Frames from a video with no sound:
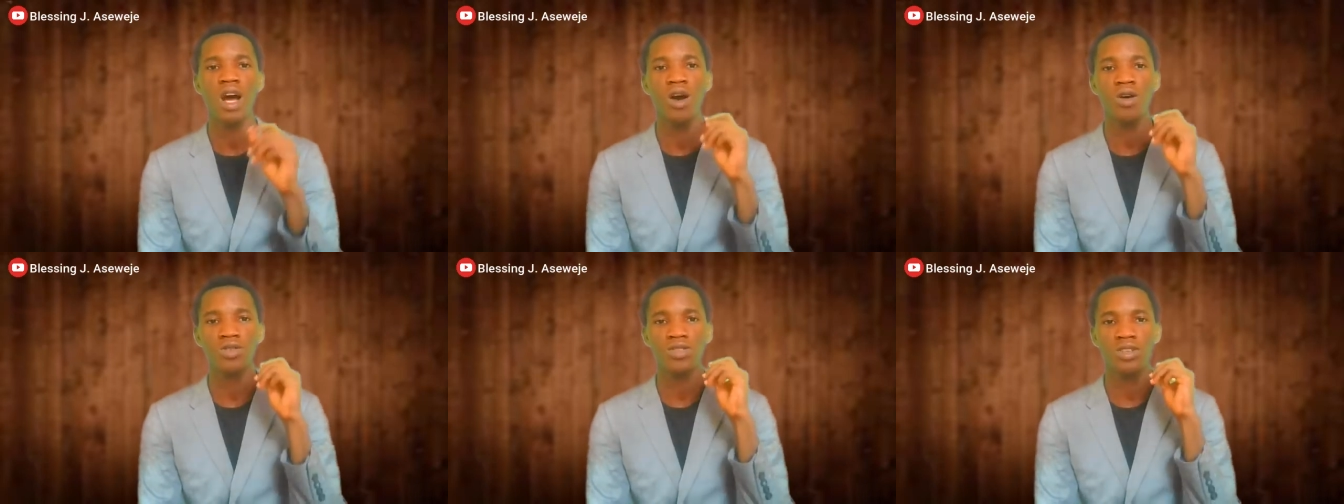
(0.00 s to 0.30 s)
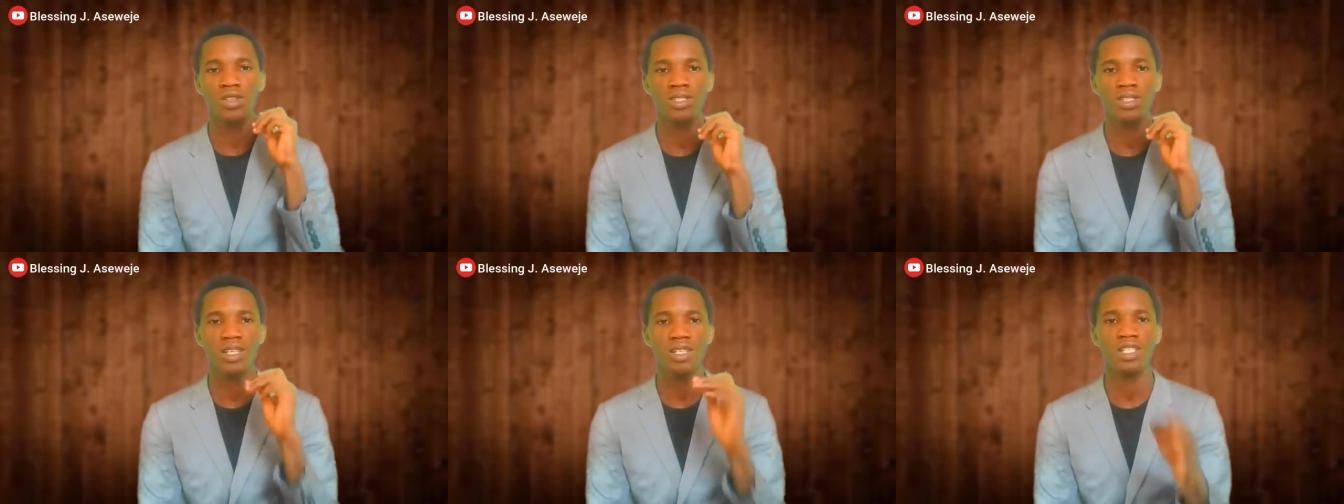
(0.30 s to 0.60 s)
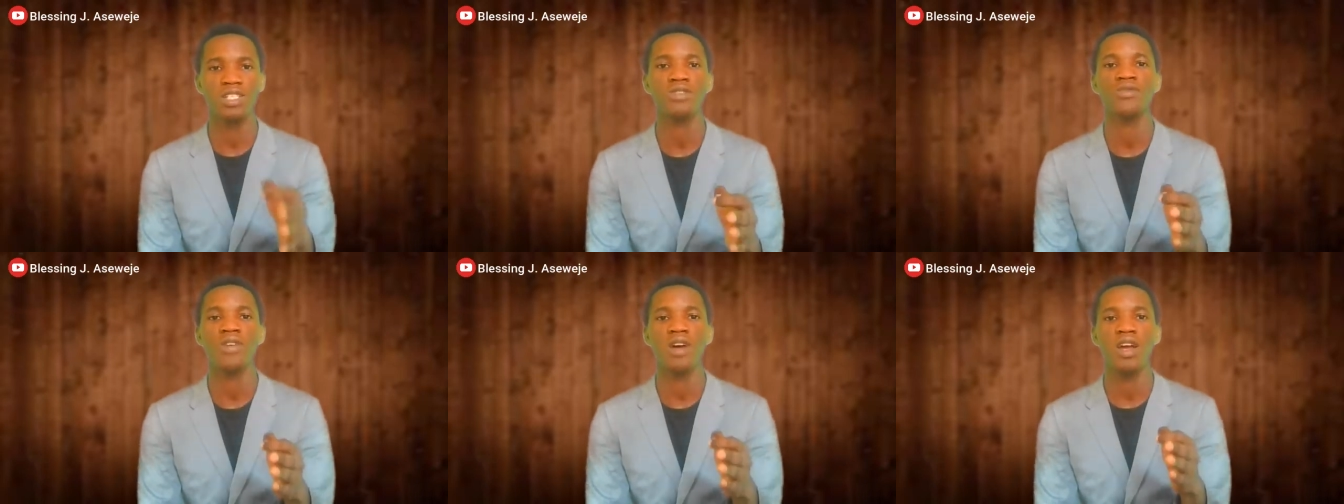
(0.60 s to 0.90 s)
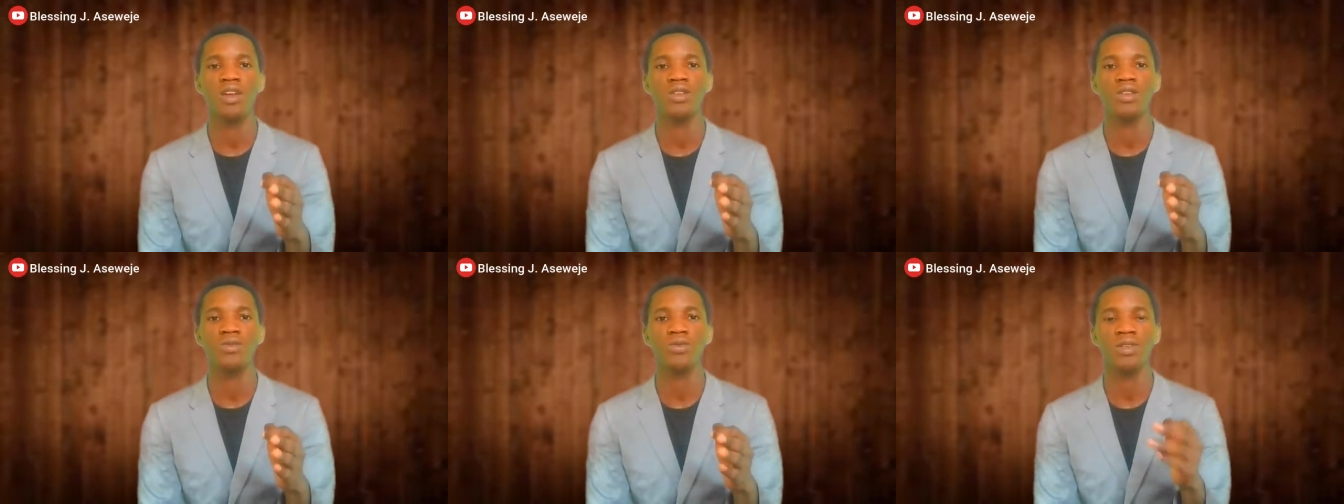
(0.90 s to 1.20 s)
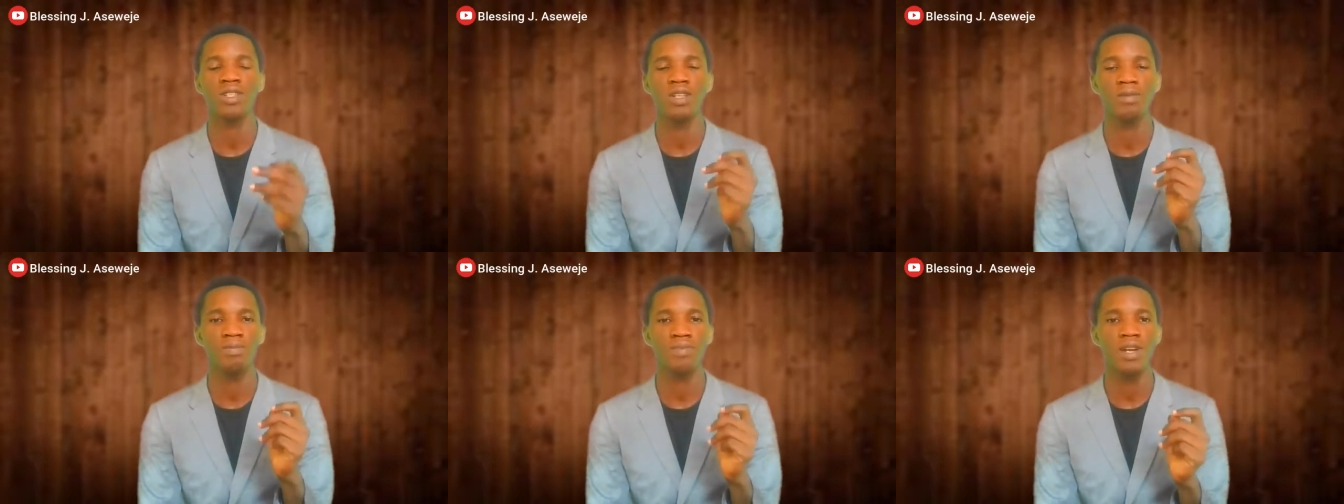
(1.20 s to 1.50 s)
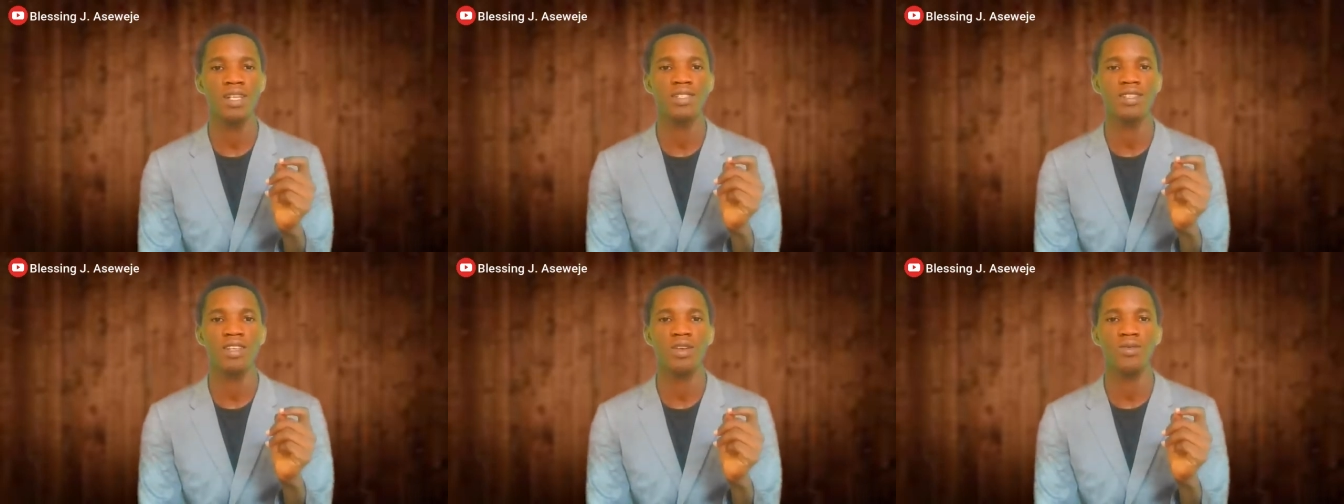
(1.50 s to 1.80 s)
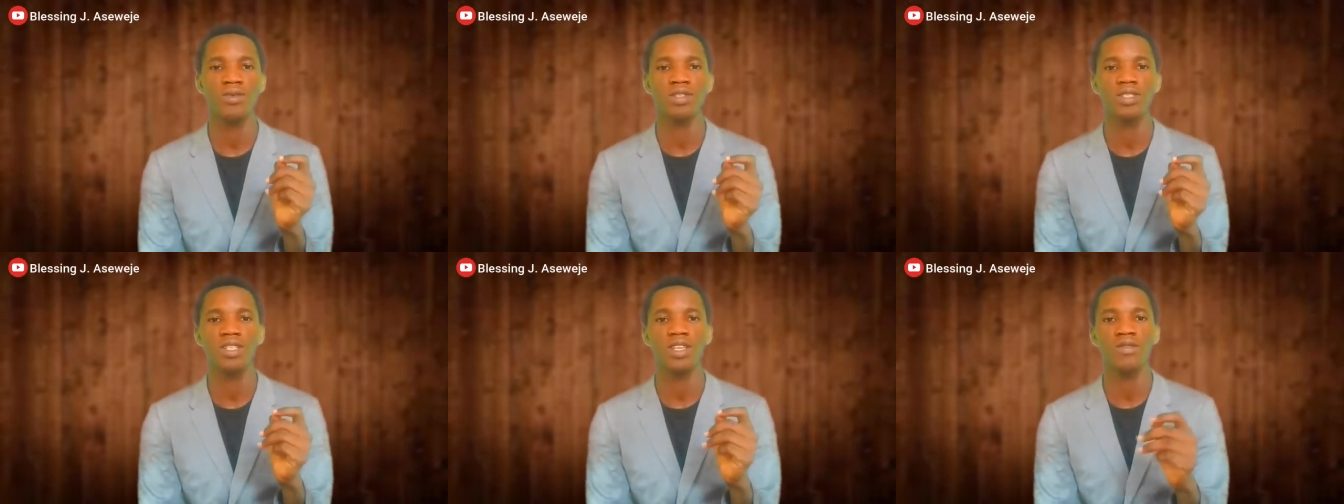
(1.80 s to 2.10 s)
I was not satisfied with the price that I
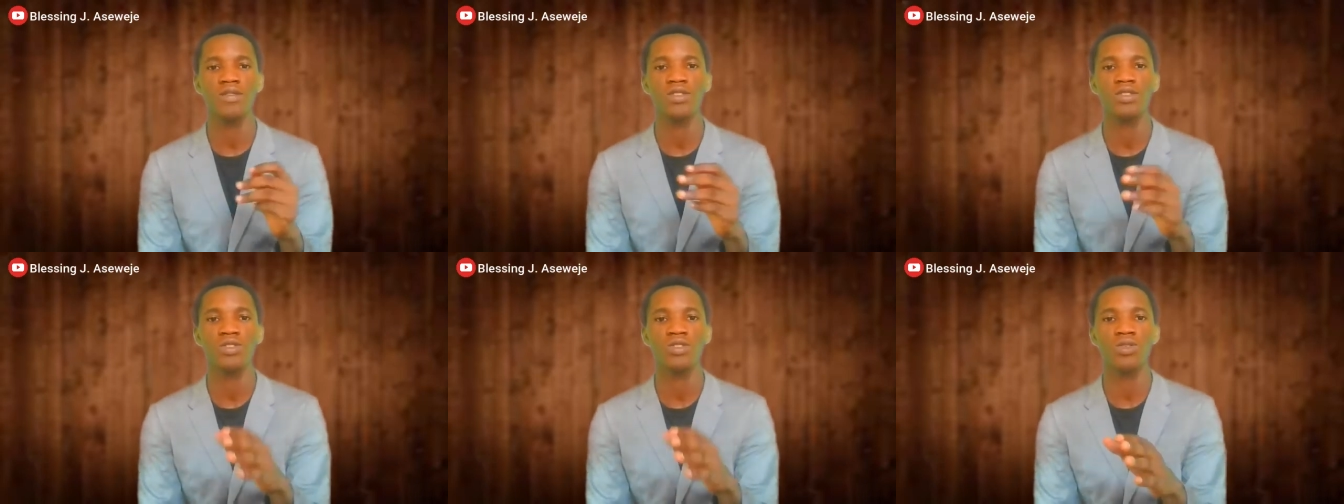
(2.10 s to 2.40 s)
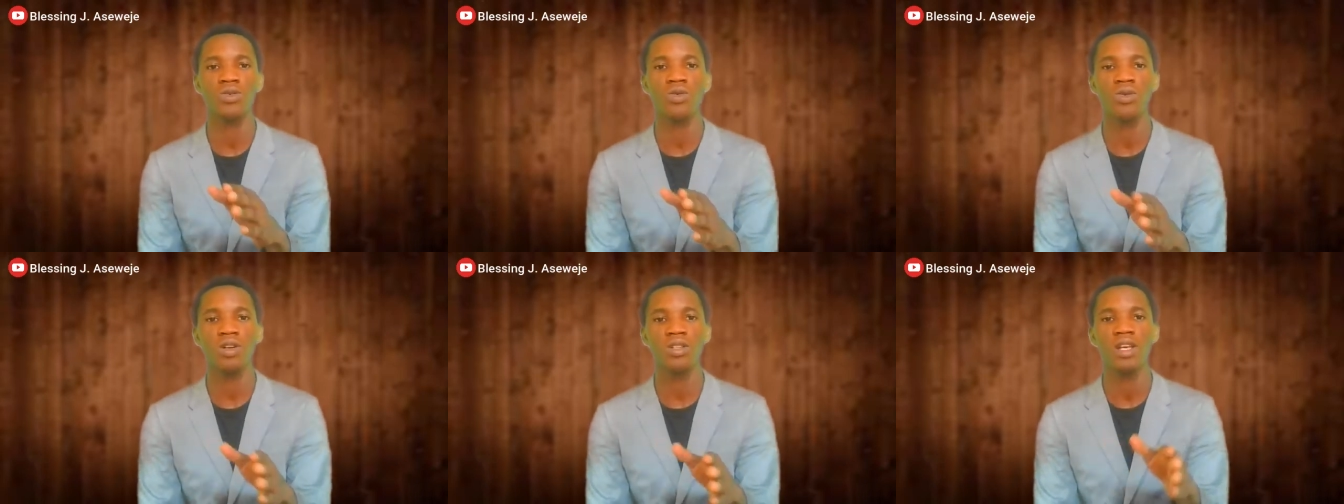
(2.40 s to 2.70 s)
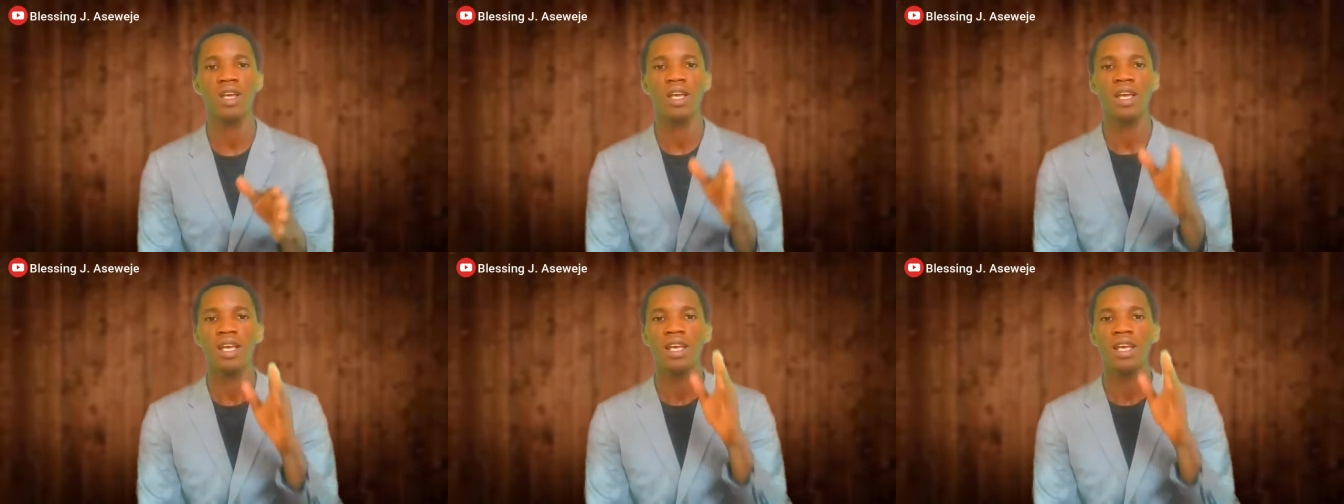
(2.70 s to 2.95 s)
was given, so what,